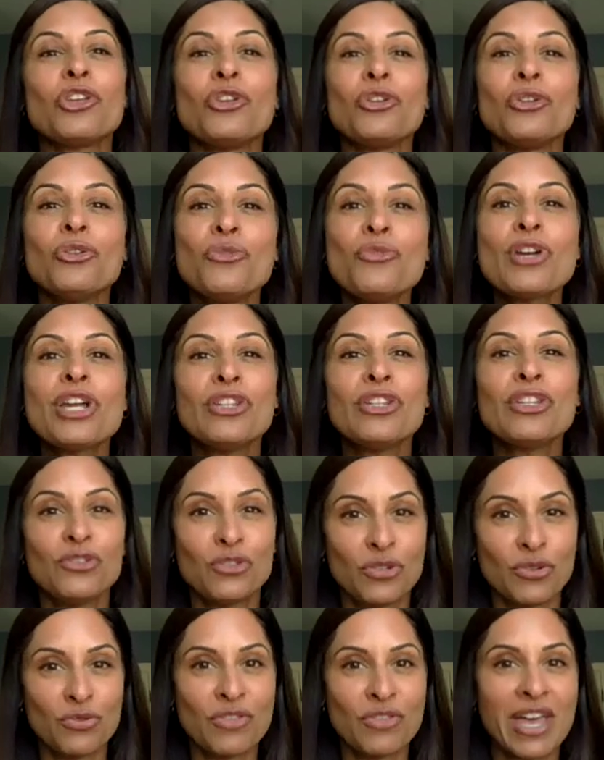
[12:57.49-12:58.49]
You can
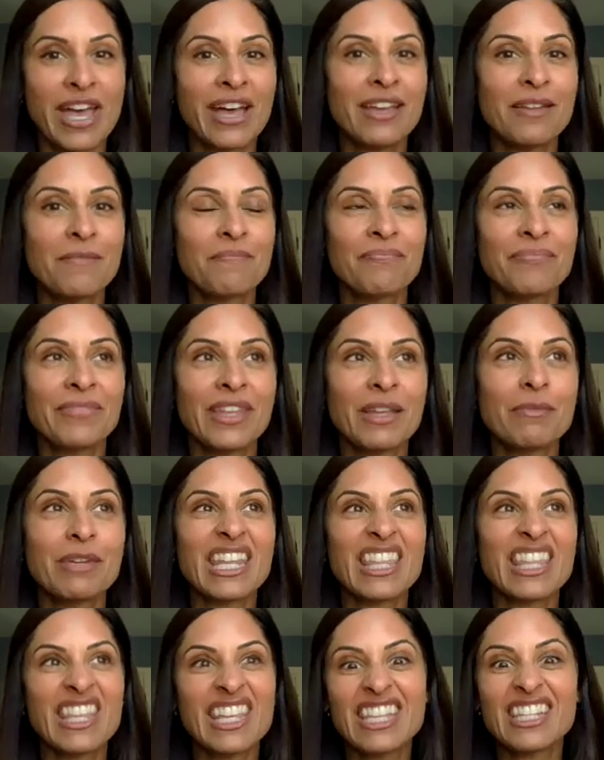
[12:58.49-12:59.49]
do that, but
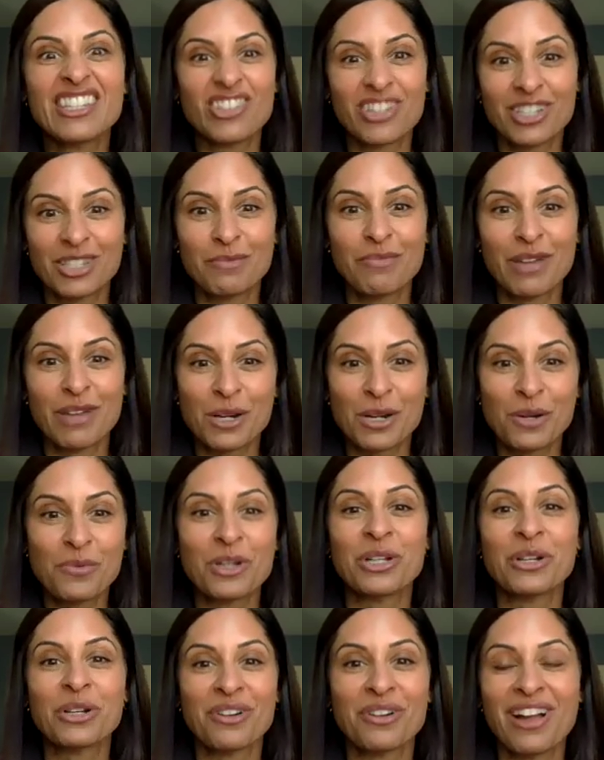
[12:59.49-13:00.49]
I think it's just better
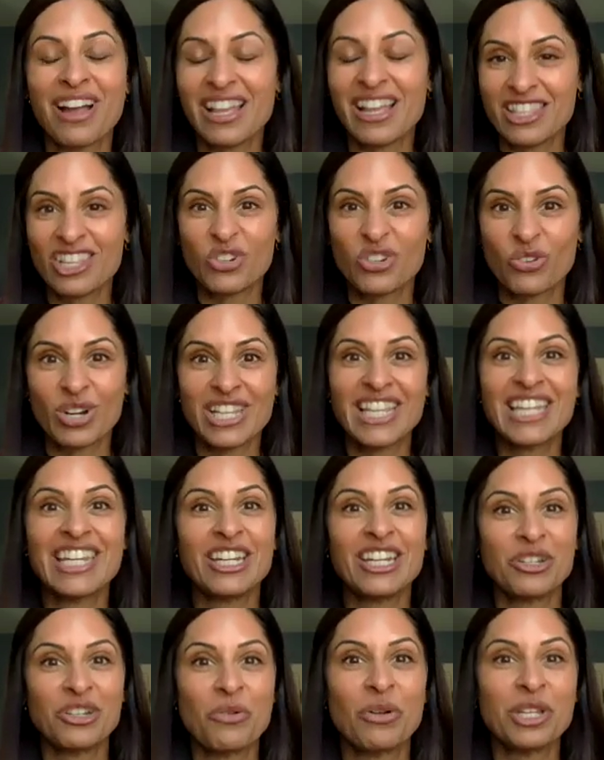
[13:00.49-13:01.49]
when you're on the toilet
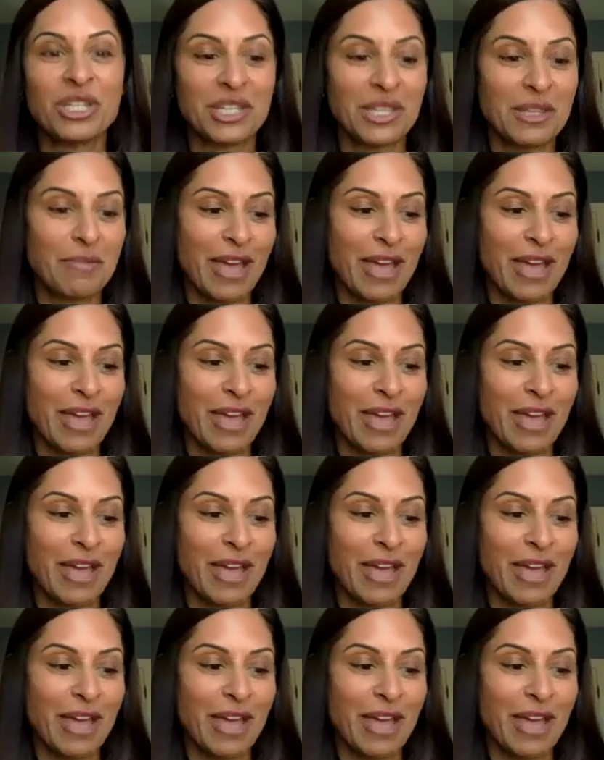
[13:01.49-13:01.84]
and going to the